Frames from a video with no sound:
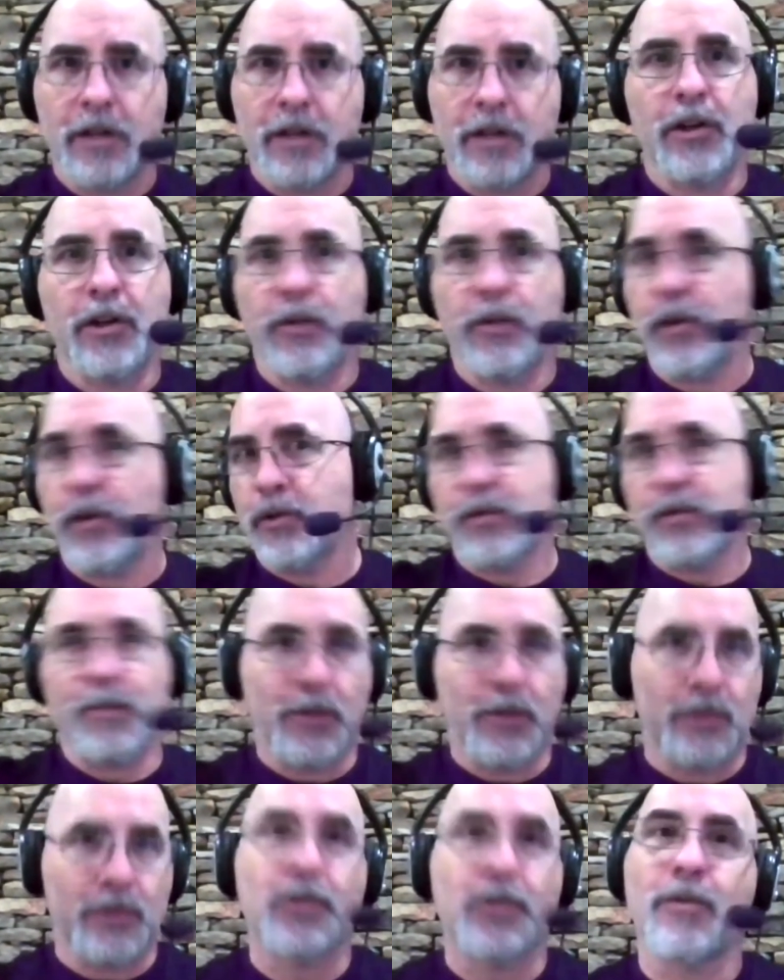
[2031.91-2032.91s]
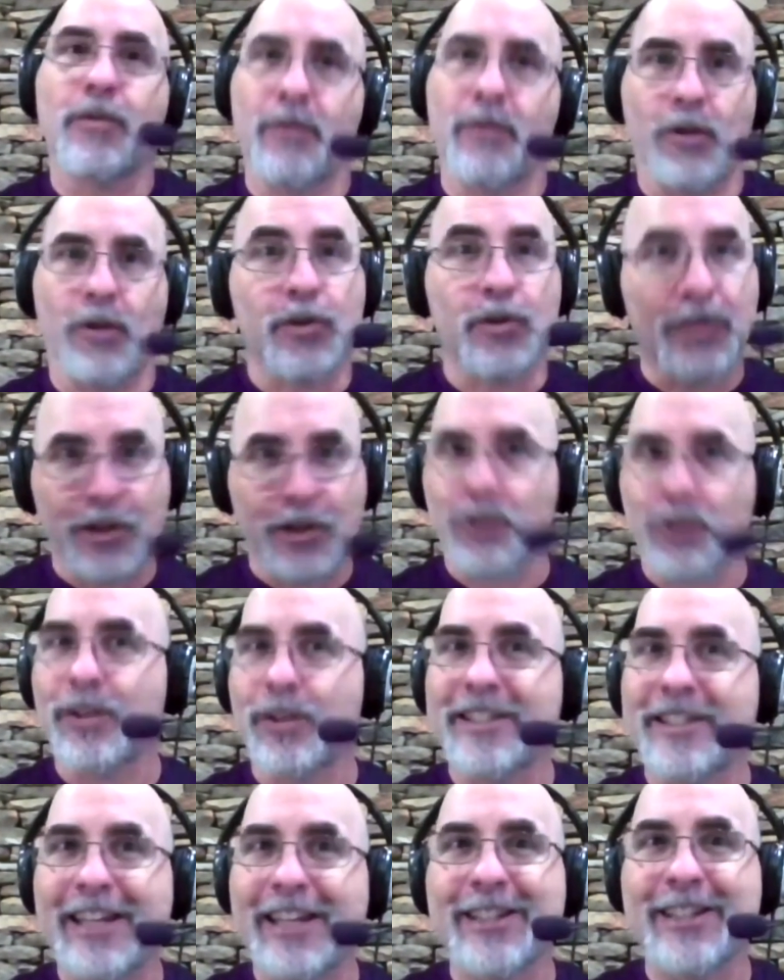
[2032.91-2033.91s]
You know, those there's those are the
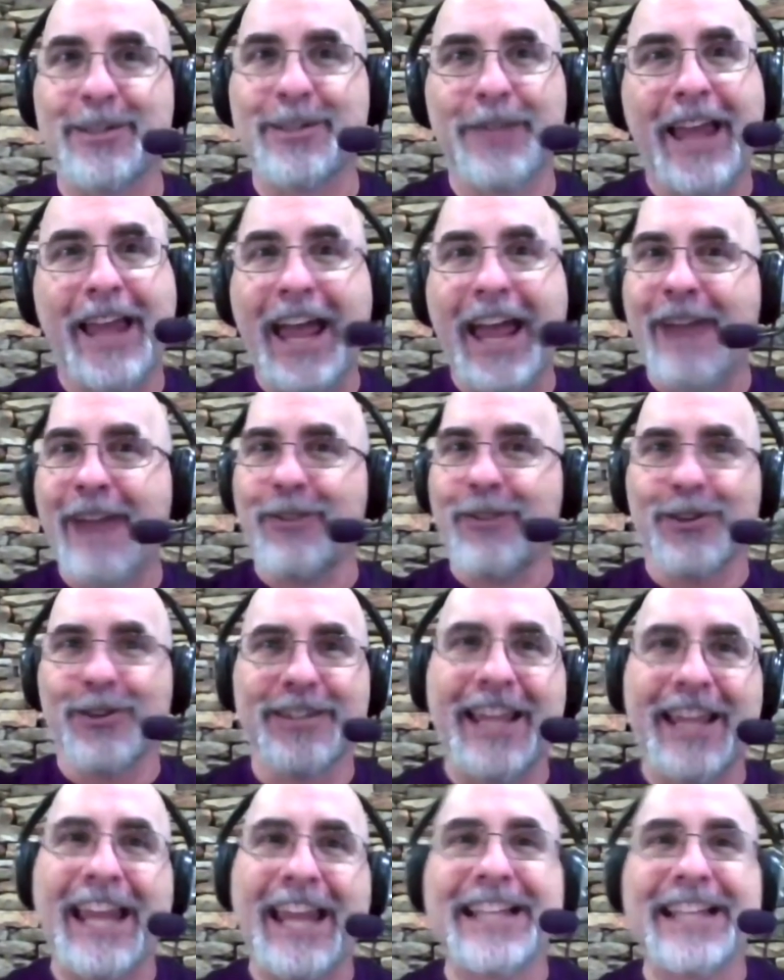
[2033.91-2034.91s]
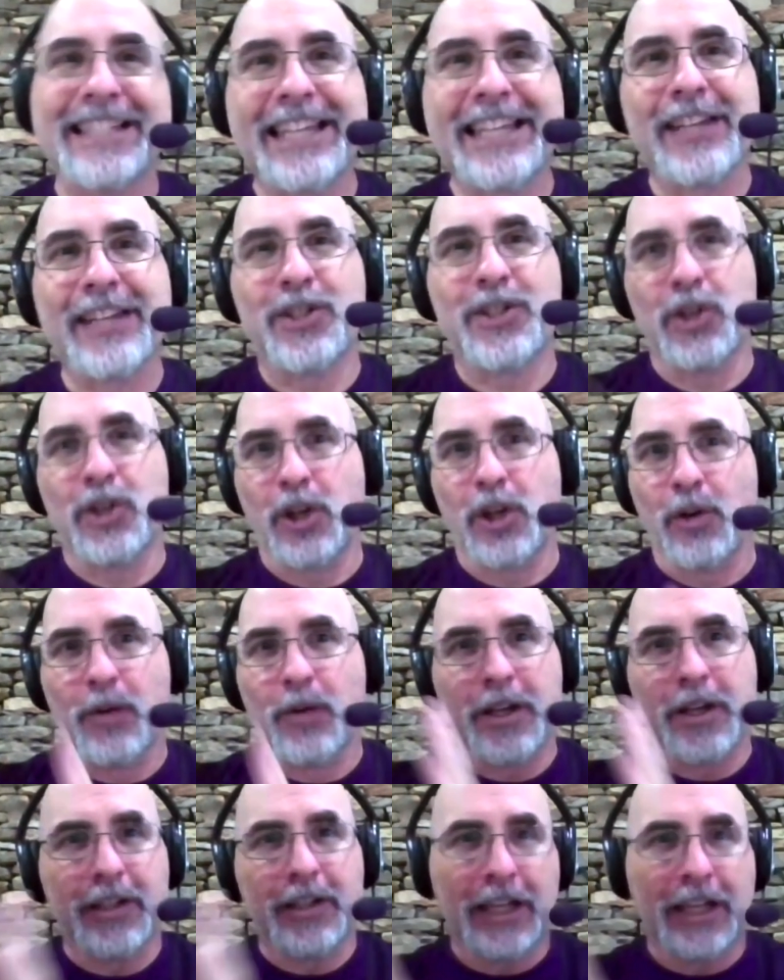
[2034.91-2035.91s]
three seats that we have, or those are the eight seats. You
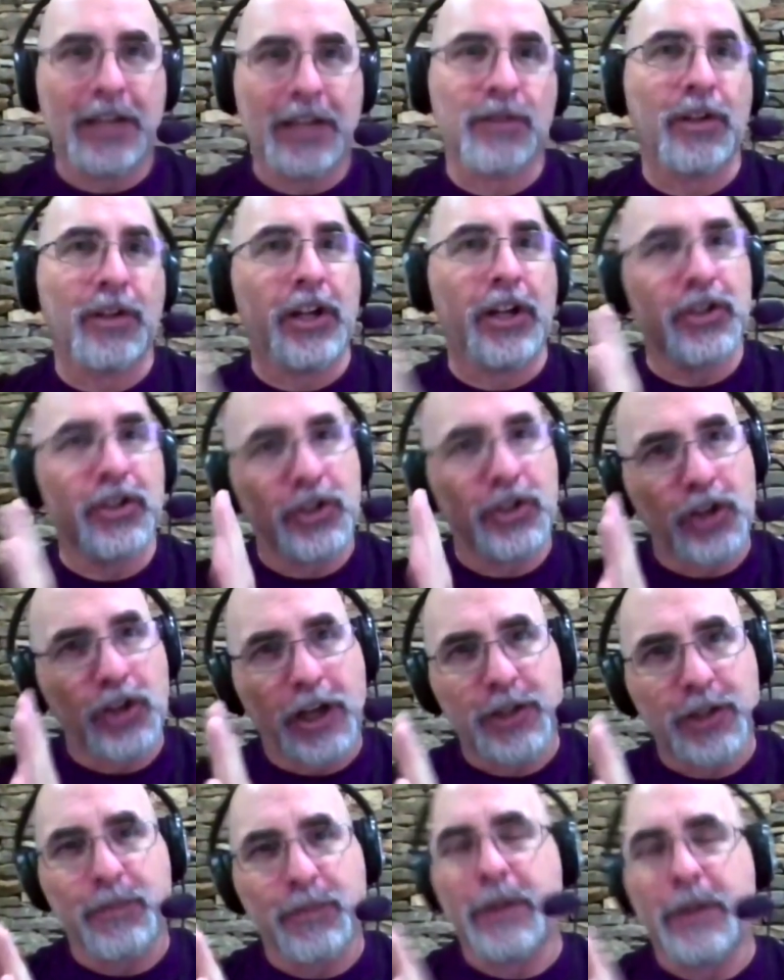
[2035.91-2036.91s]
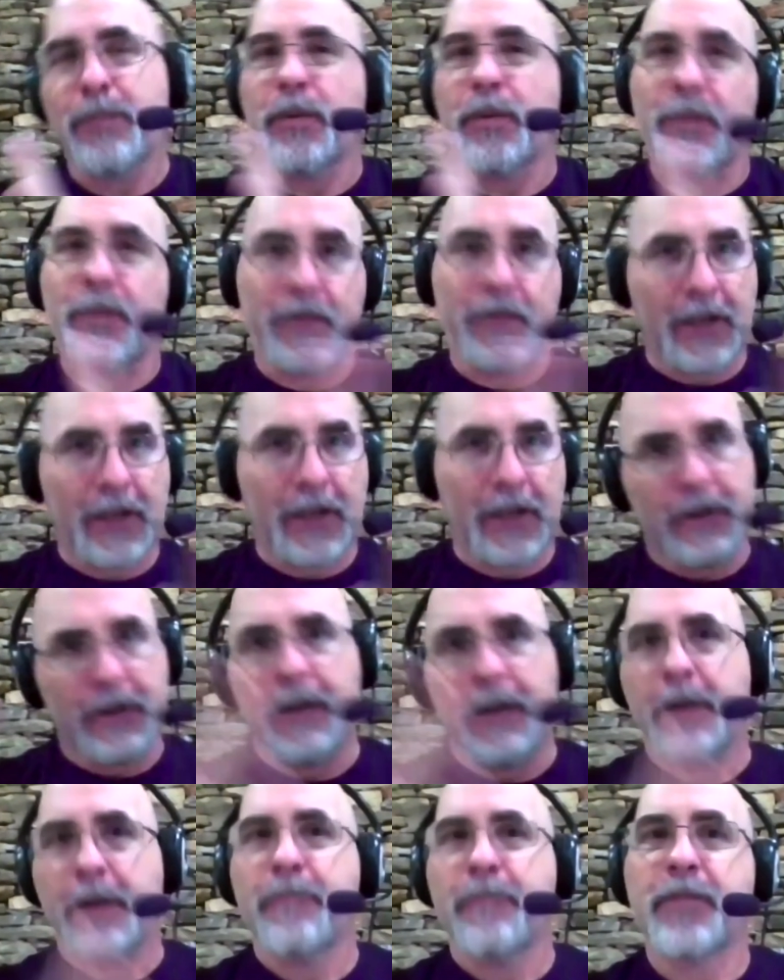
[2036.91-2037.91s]
go in, you eat your lunch, you talk to people, but then
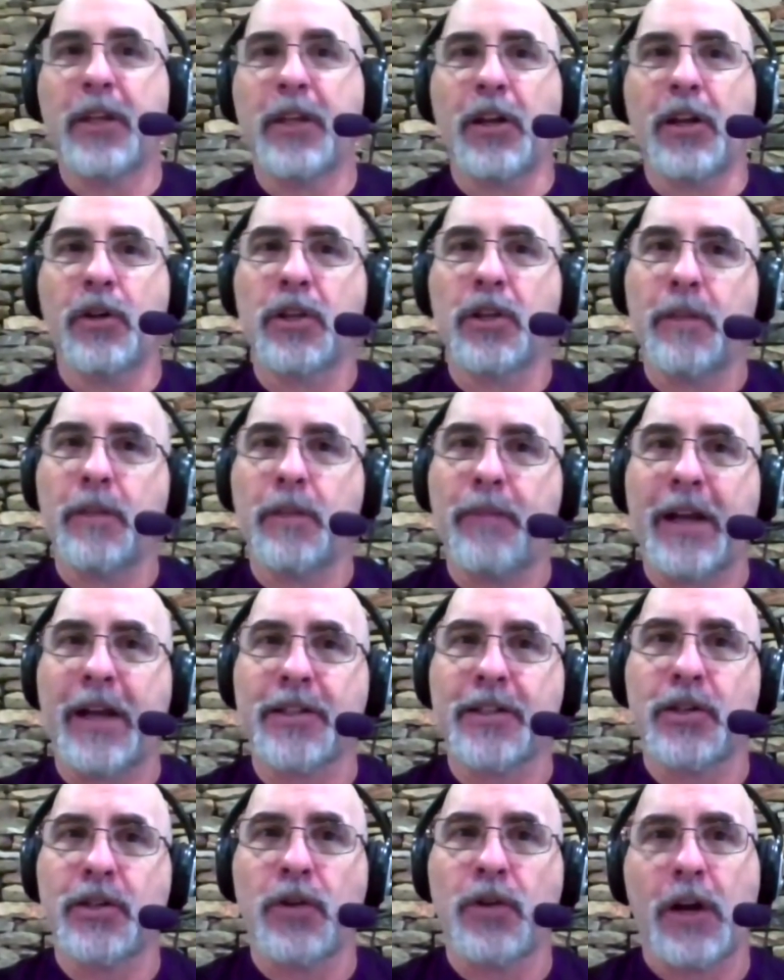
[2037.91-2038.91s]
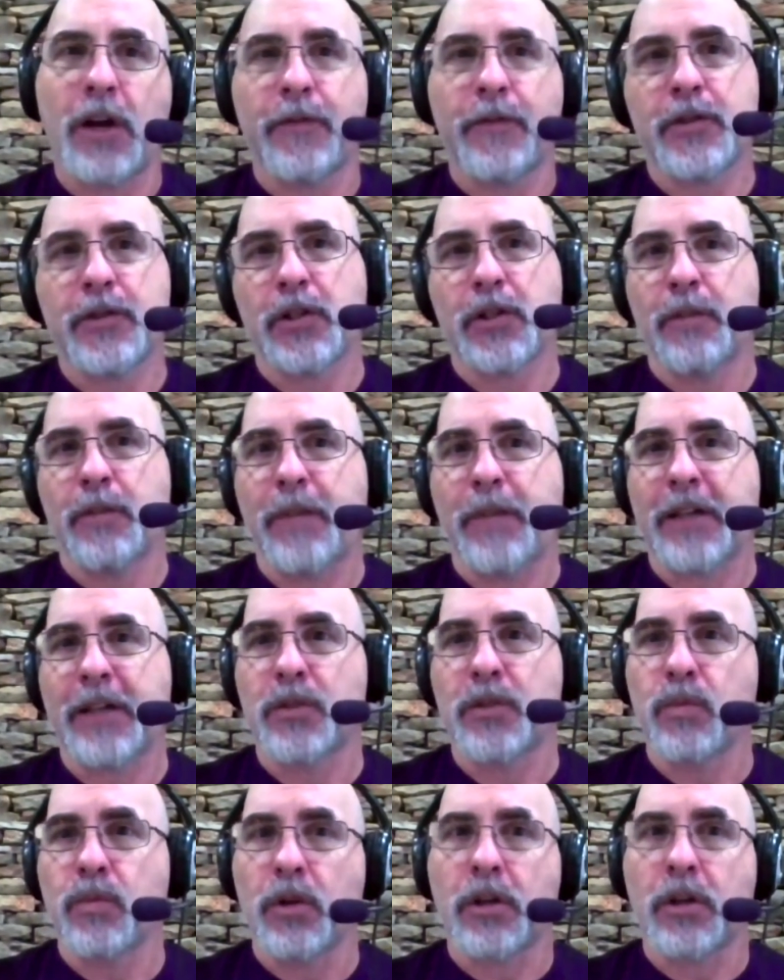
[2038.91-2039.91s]
you know you get back to your office, you get back
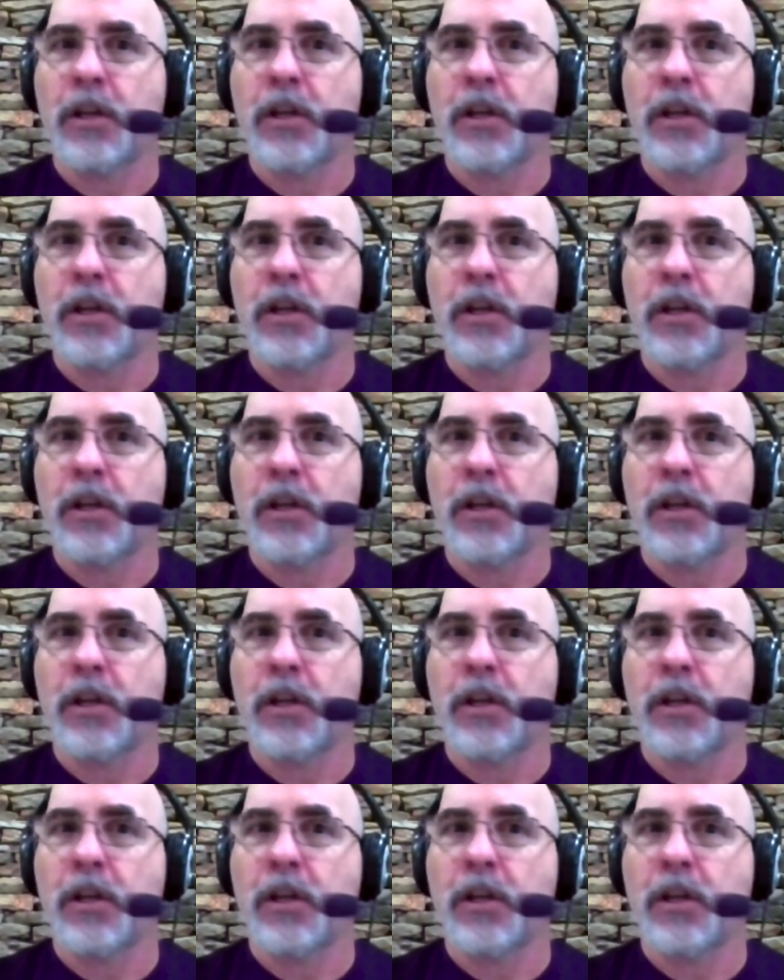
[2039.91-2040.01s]
to work.